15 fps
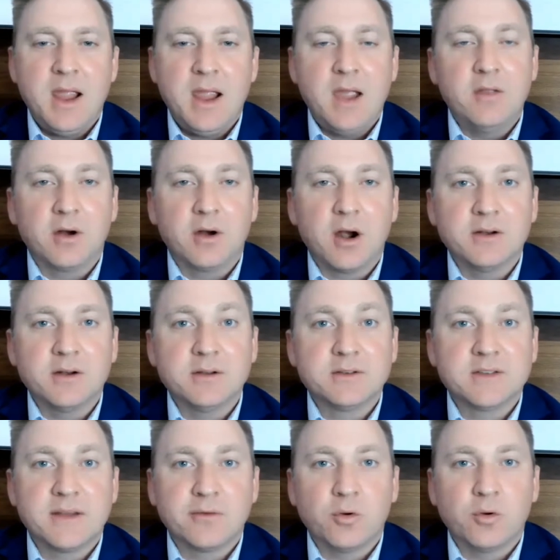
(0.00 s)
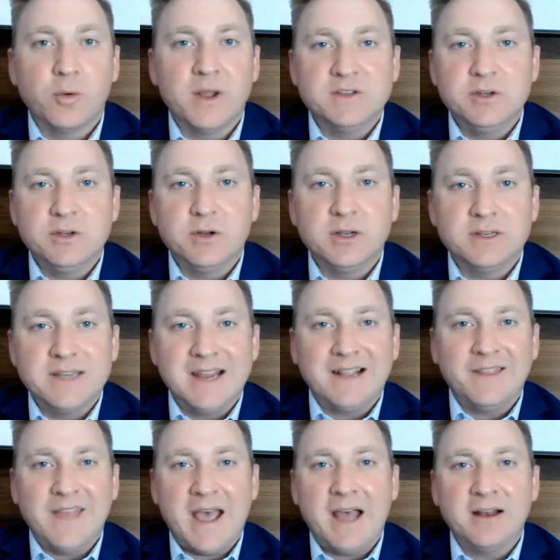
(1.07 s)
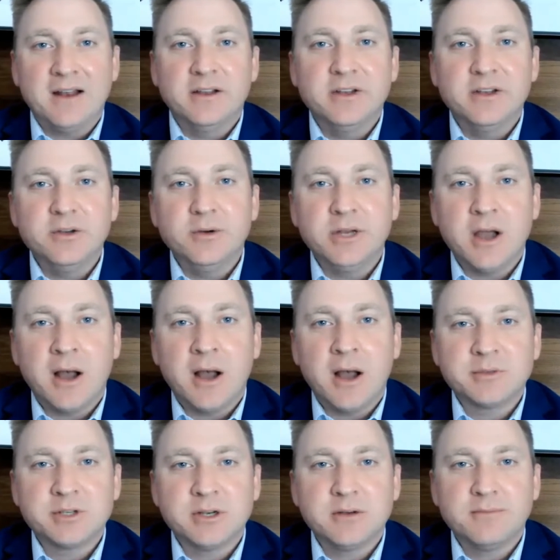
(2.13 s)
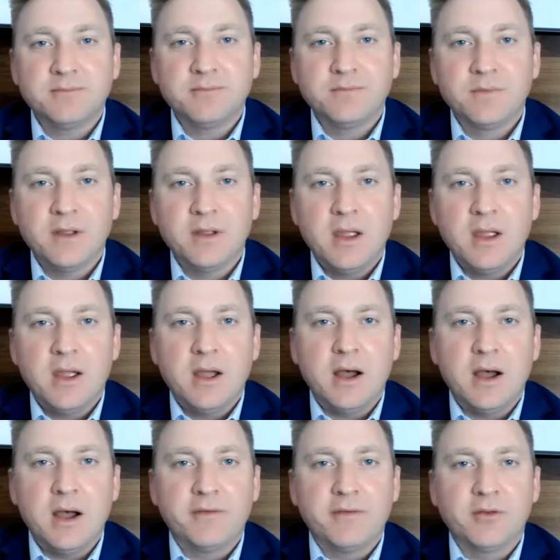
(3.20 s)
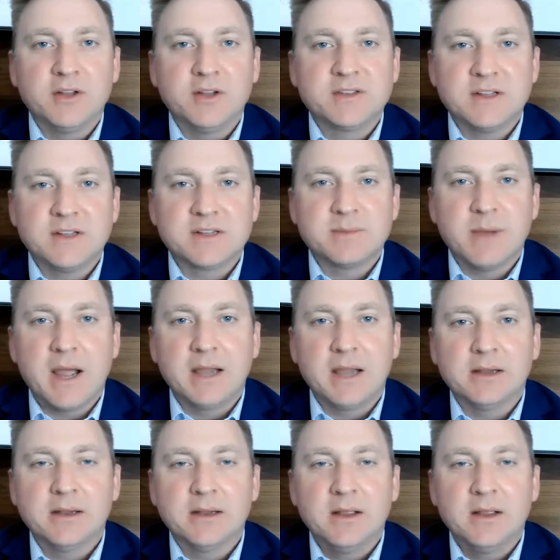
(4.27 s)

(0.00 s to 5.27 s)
And there are several ways you can take that annuity option. For instance, by